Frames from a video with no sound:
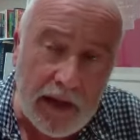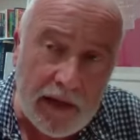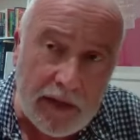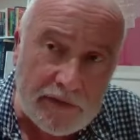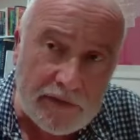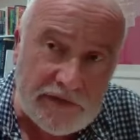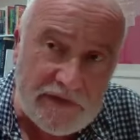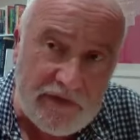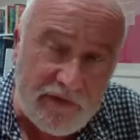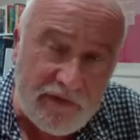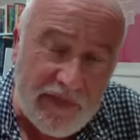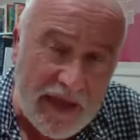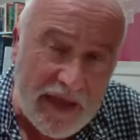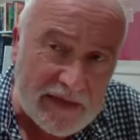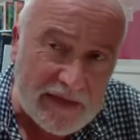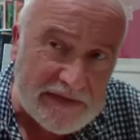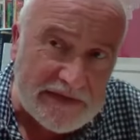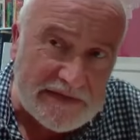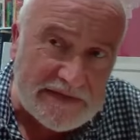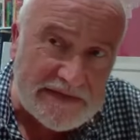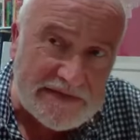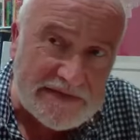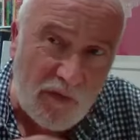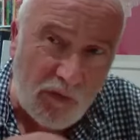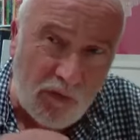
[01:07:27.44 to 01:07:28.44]
and
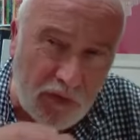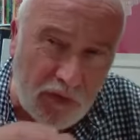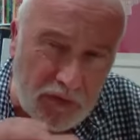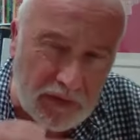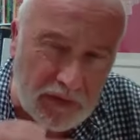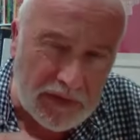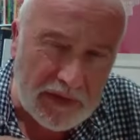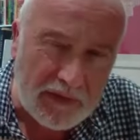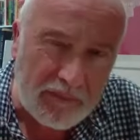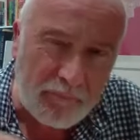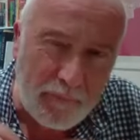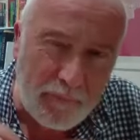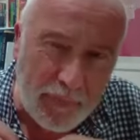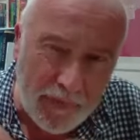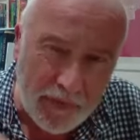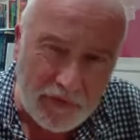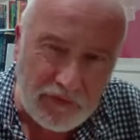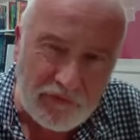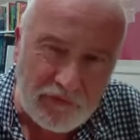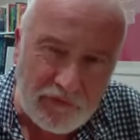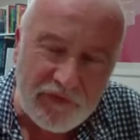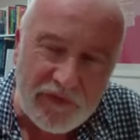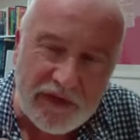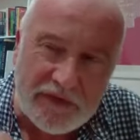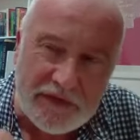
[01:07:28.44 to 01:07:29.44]
that is all
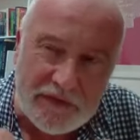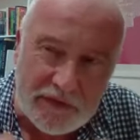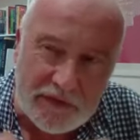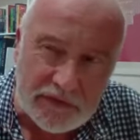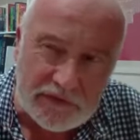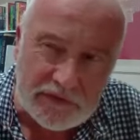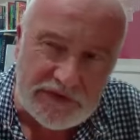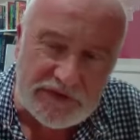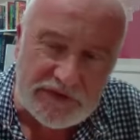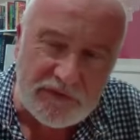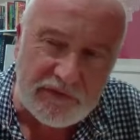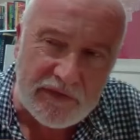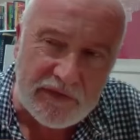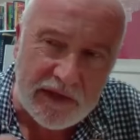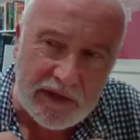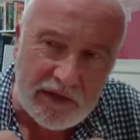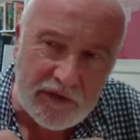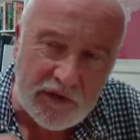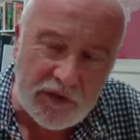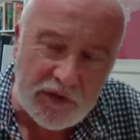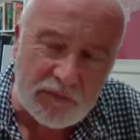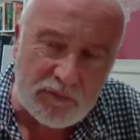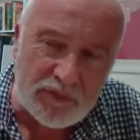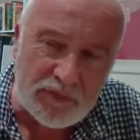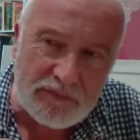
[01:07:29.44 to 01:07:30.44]
about the notion
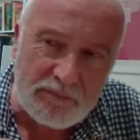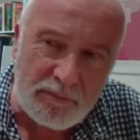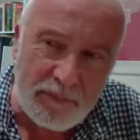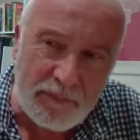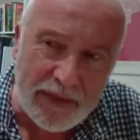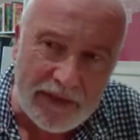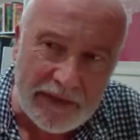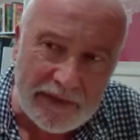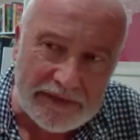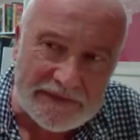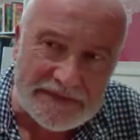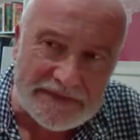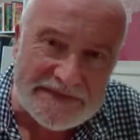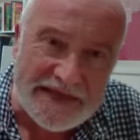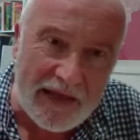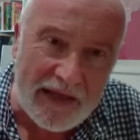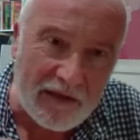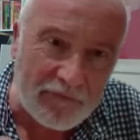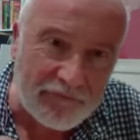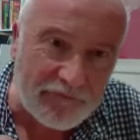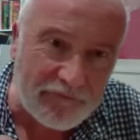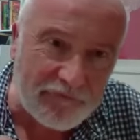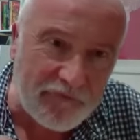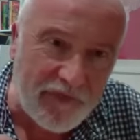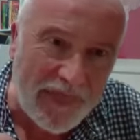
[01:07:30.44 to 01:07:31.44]
that human beings
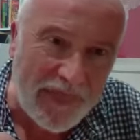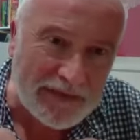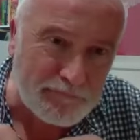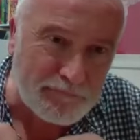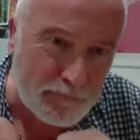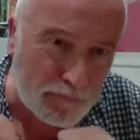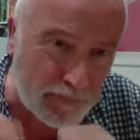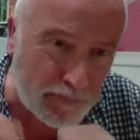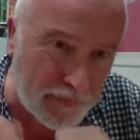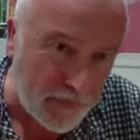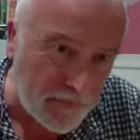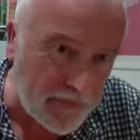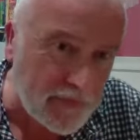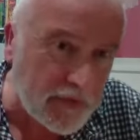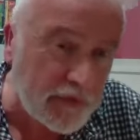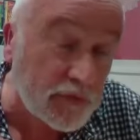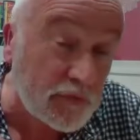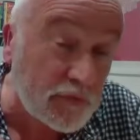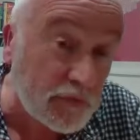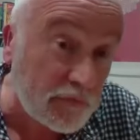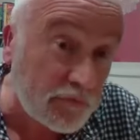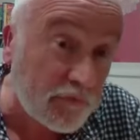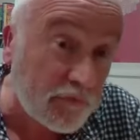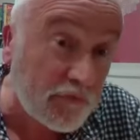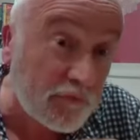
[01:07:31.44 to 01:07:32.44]
have that
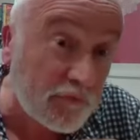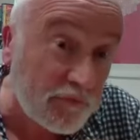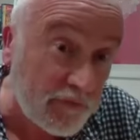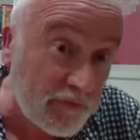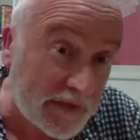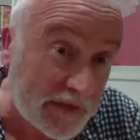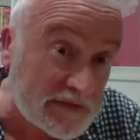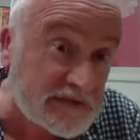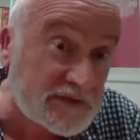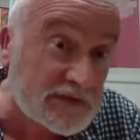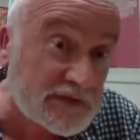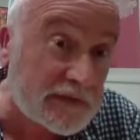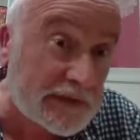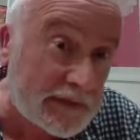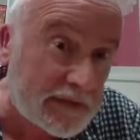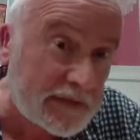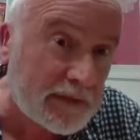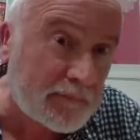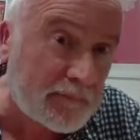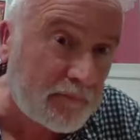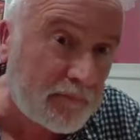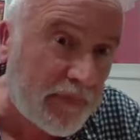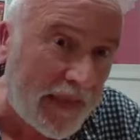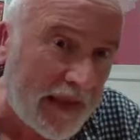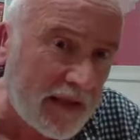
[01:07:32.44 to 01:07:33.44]
brotherhood of affection
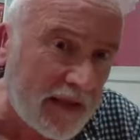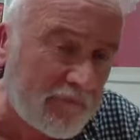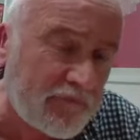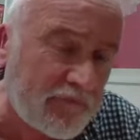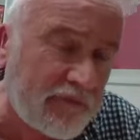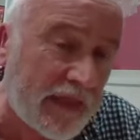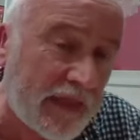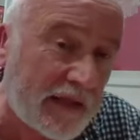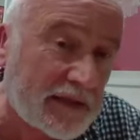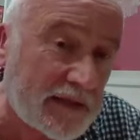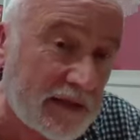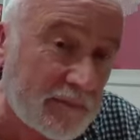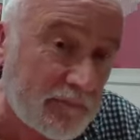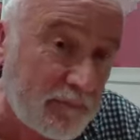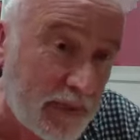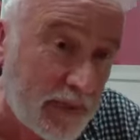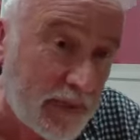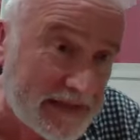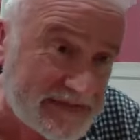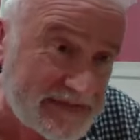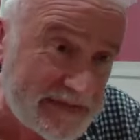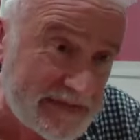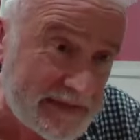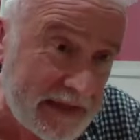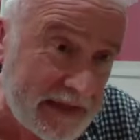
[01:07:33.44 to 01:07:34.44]
in them. They have that
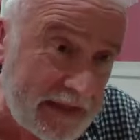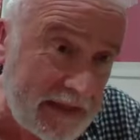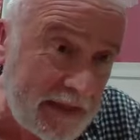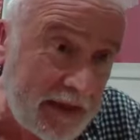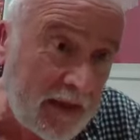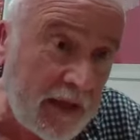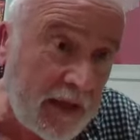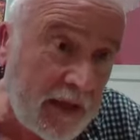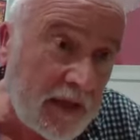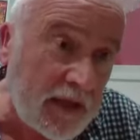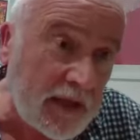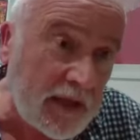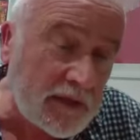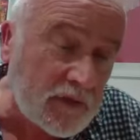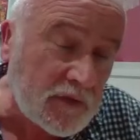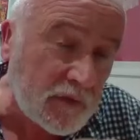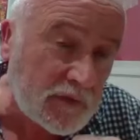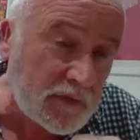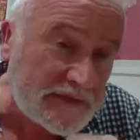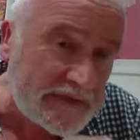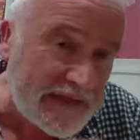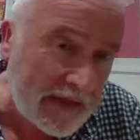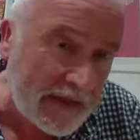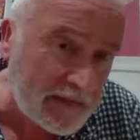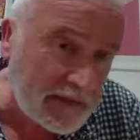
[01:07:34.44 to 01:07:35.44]
capacity to
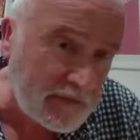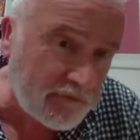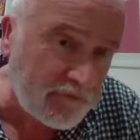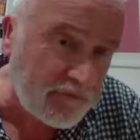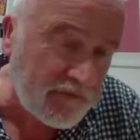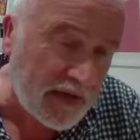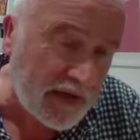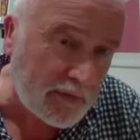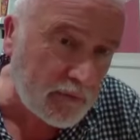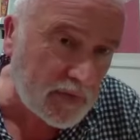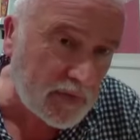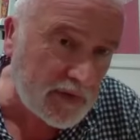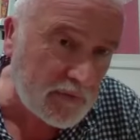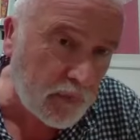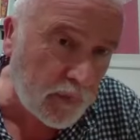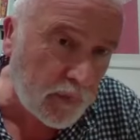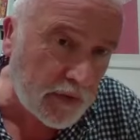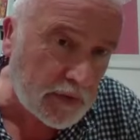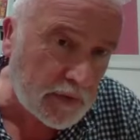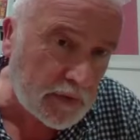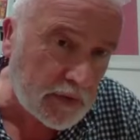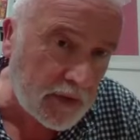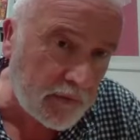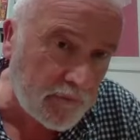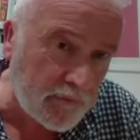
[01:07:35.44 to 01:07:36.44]
identify with
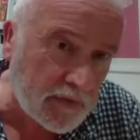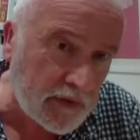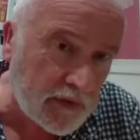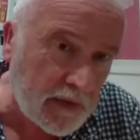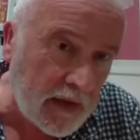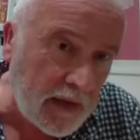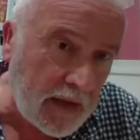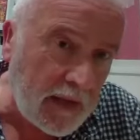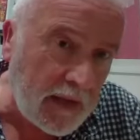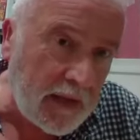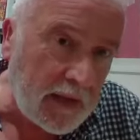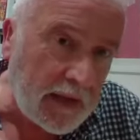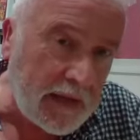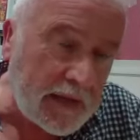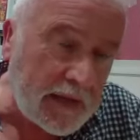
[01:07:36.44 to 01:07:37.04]
one another,